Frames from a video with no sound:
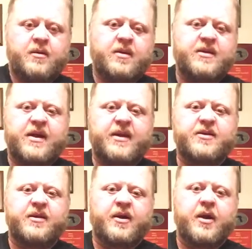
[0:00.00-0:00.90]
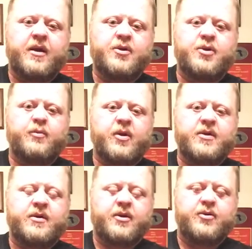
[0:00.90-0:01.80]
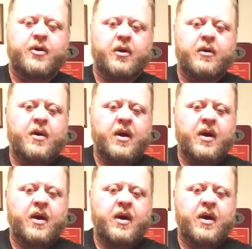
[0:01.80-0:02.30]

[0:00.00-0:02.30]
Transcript: the sights on the gun as you're pressing the trigger.